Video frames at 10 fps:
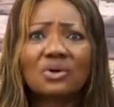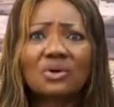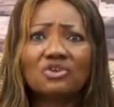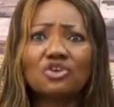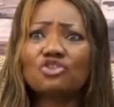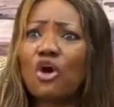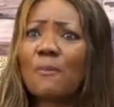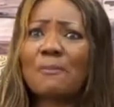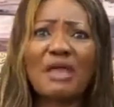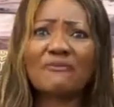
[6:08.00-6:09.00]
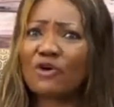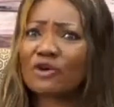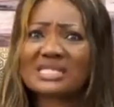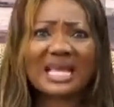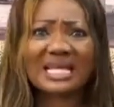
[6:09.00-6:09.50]
You don't pay for
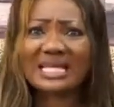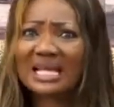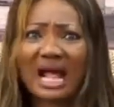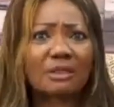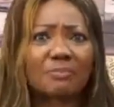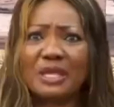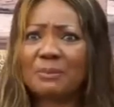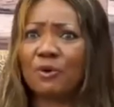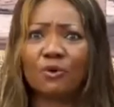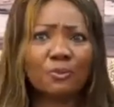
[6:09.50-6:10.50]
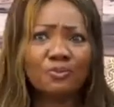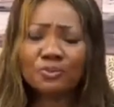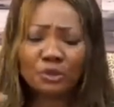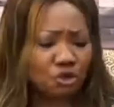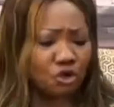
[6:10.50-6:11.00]
technical people.
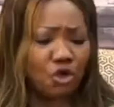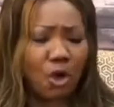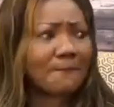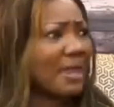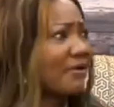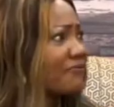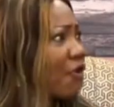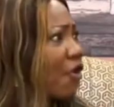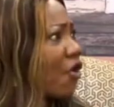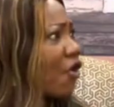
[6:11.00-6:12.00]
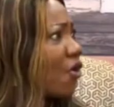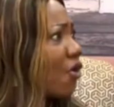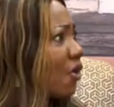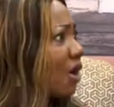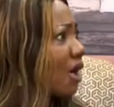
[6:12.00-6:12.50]
You don't pay for
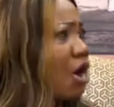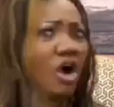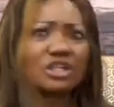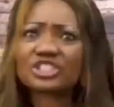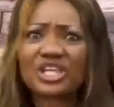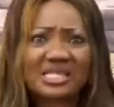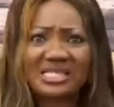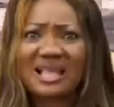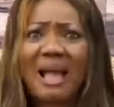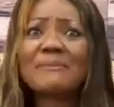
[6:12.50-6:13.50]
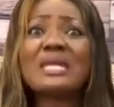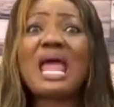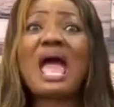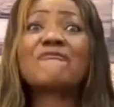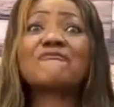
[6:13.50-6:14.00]
ushers. I
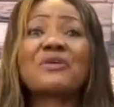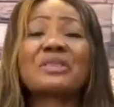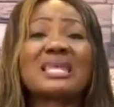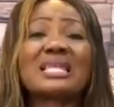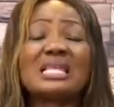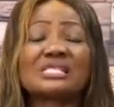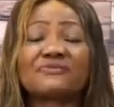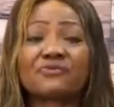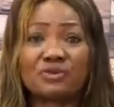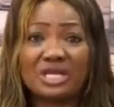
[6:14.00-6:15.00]
mean, everything is free.